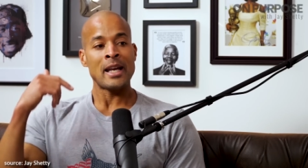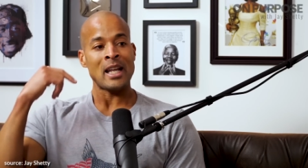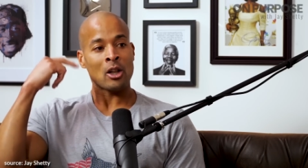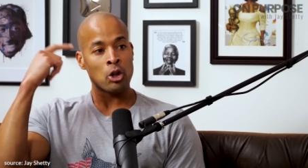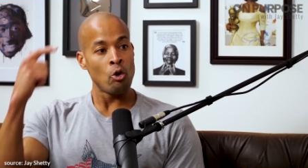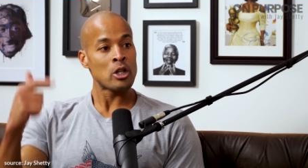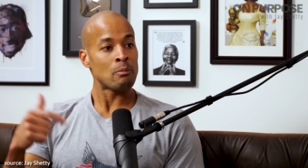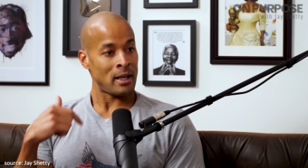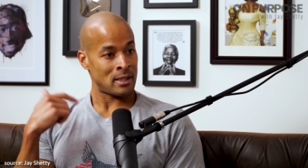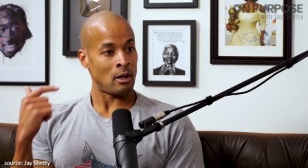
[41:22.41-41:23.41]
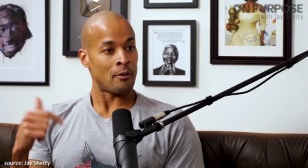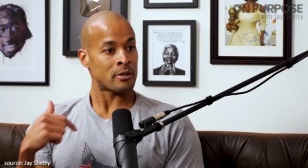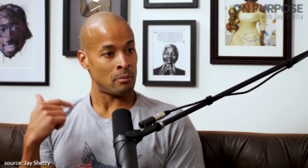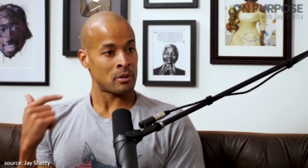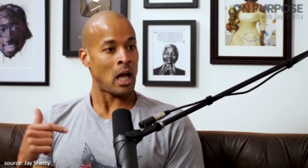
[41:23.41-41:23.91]
And I lose
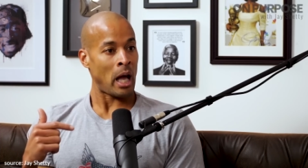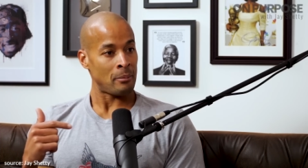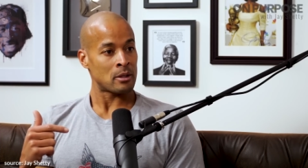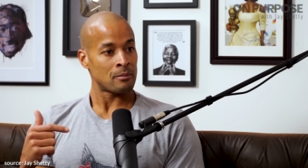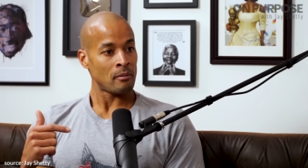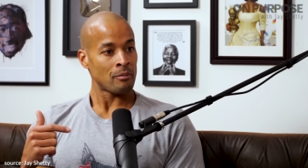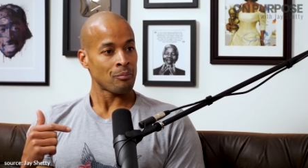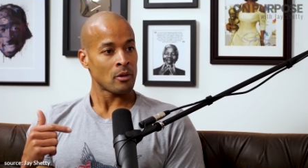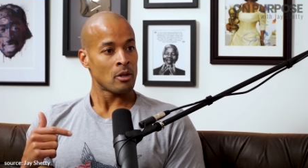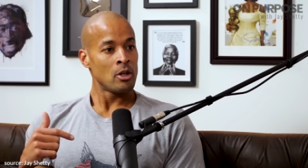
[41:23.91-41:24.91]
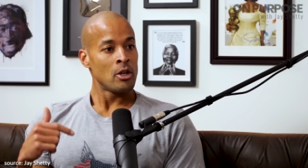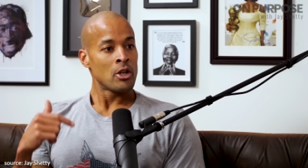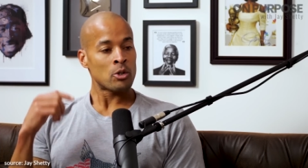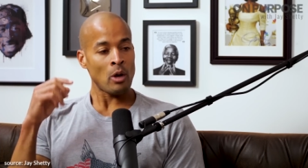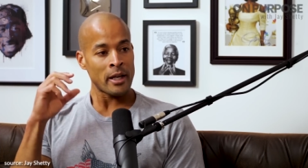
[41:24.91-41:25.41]
myself sometimes.
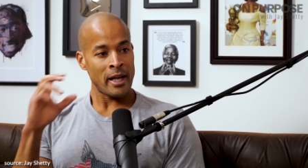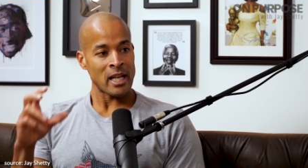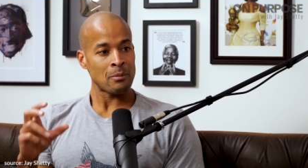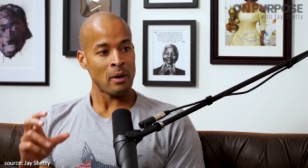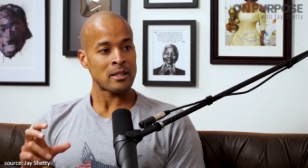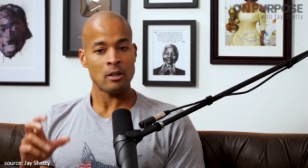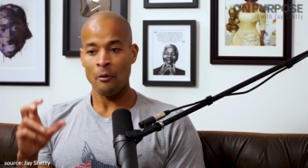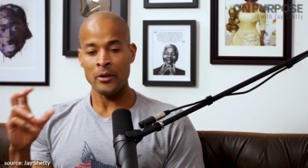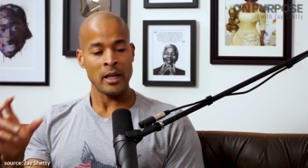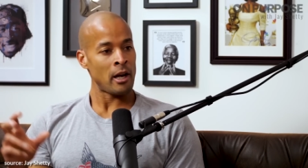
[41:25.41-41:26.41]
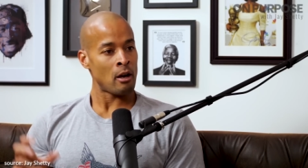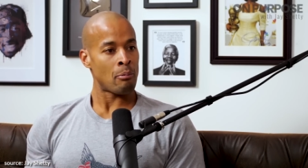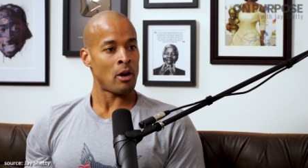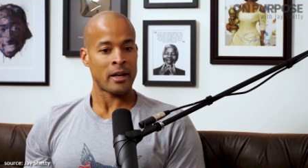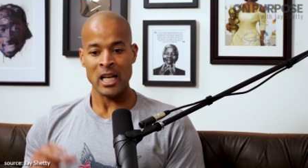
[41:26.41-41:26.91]
So I catch myself in the
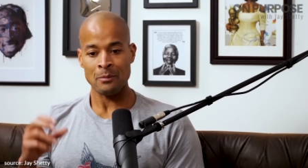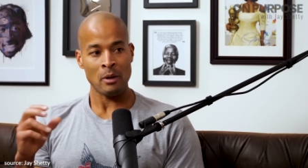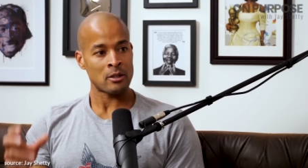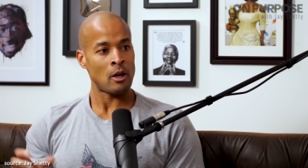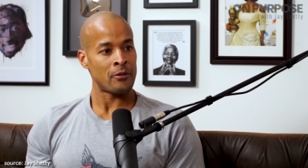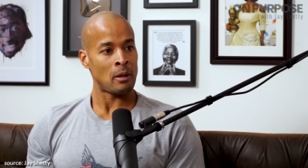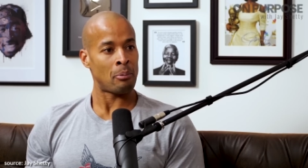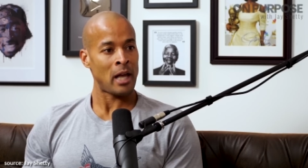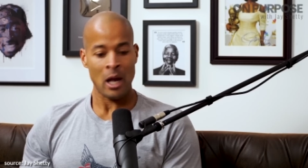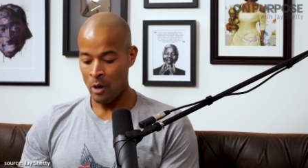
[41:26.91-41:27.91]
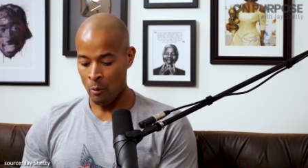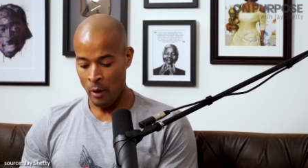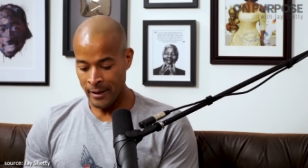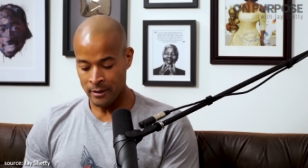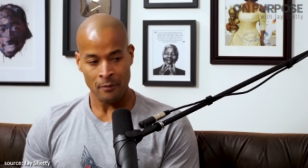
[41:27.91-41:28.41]
airport. I catch myself in the plane where
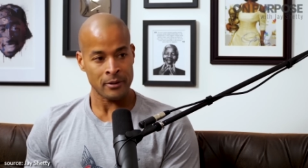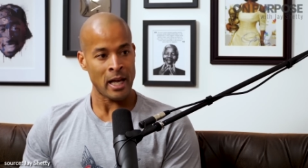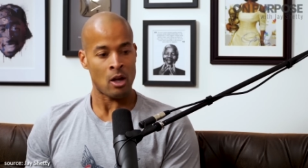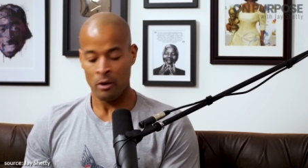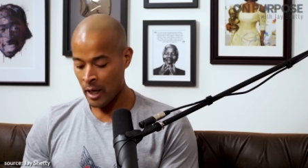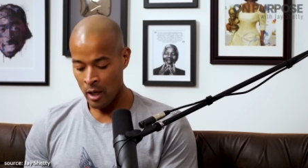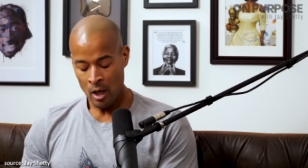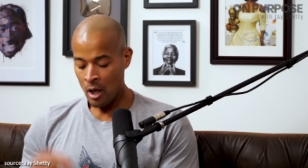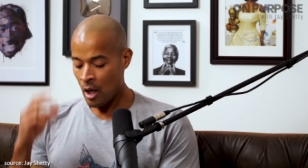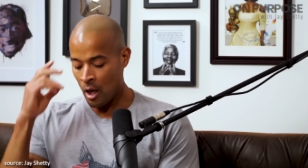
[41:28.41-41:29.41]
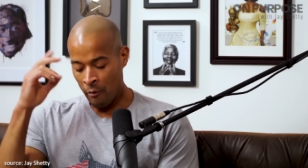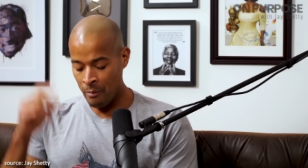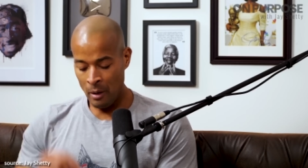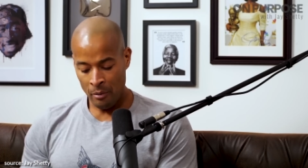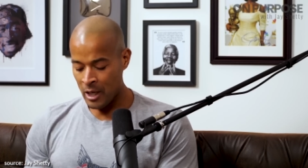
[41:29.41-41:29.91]
I'm writing stuff down. Okay,
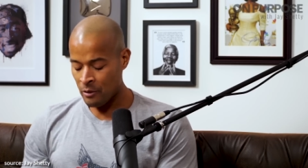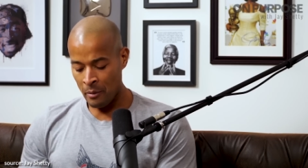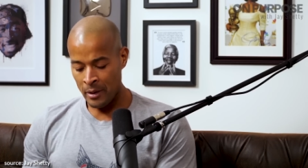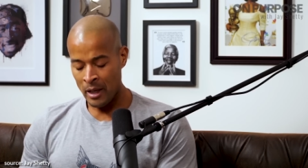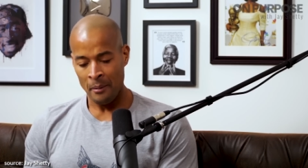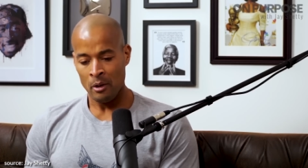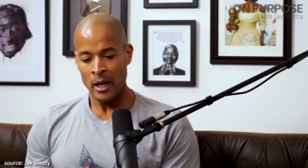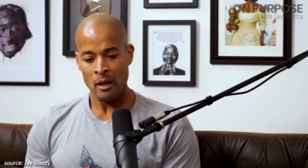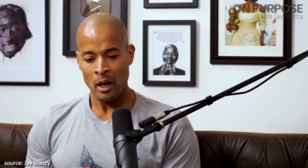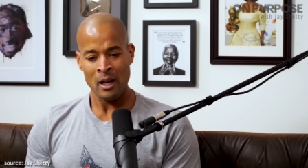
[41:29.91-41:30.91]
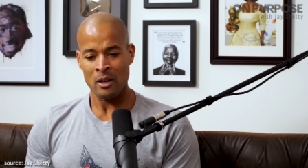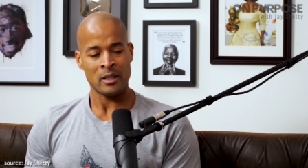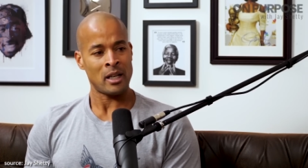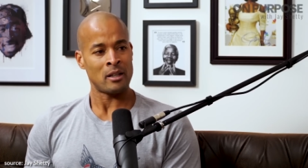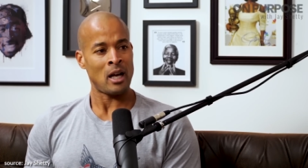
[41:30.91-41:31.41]
remember this, remember that. And I'm going, hey, hang on a
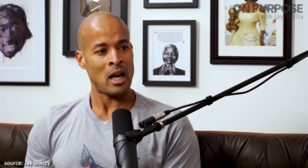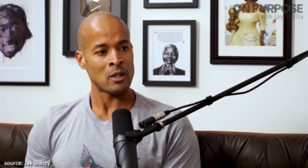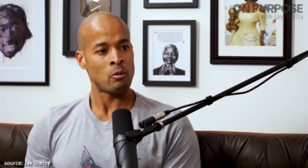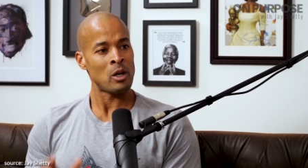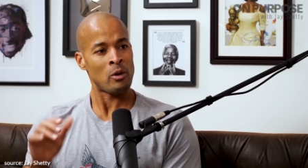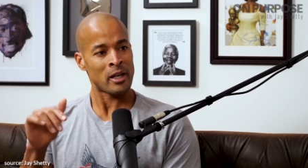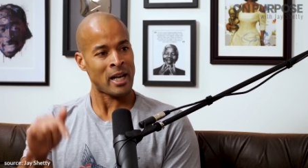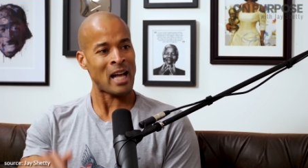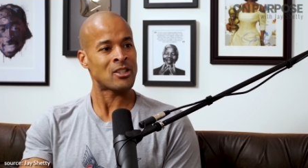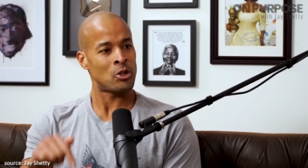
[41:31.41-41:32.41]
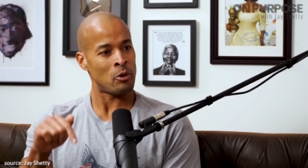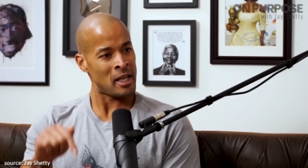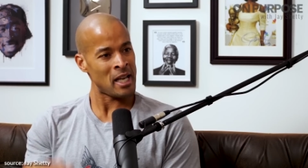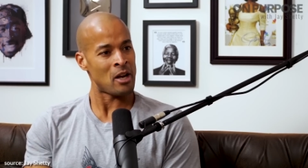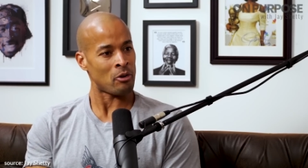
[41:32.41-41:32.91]
second, Goggins. What, what got you
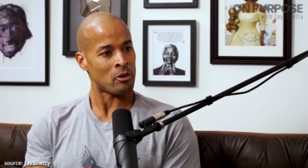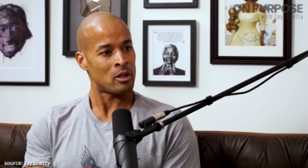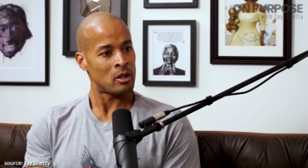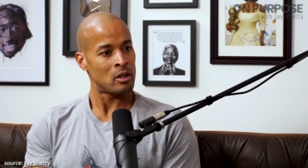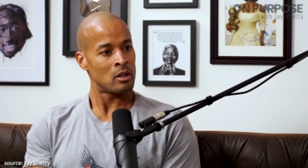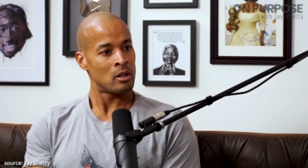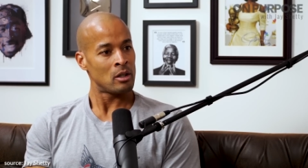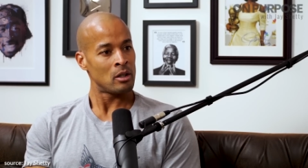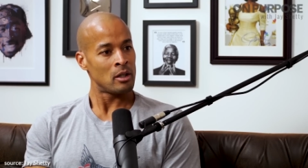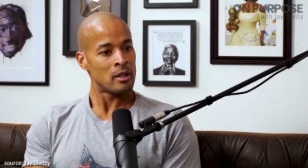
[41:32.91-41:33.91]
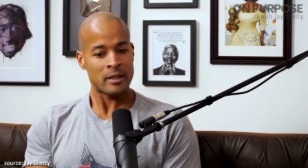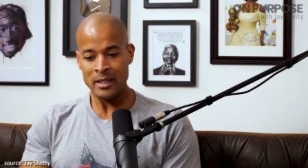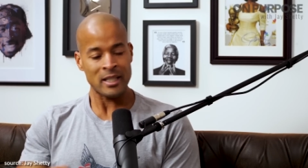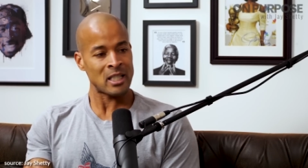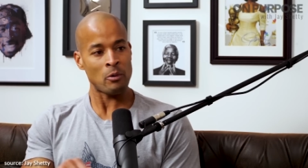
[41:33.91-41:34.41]
here?
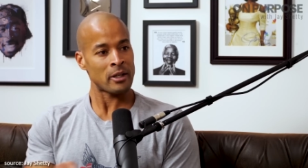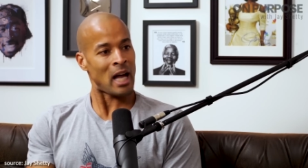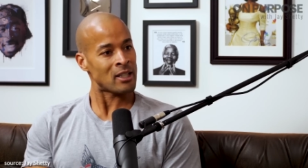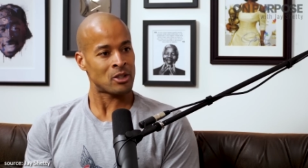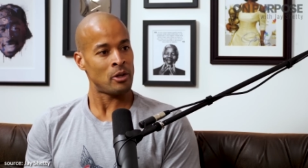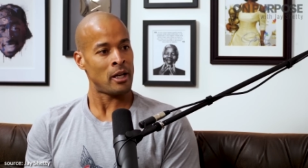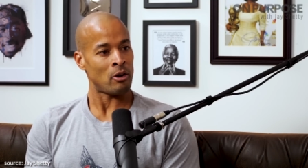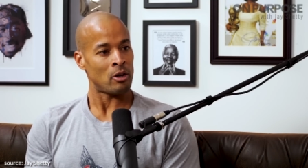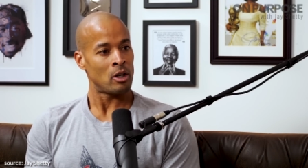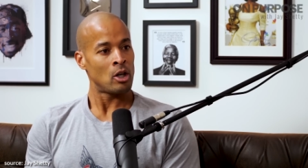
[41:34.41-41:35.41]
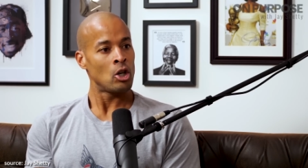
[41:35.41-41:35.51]
This isn't what got you here.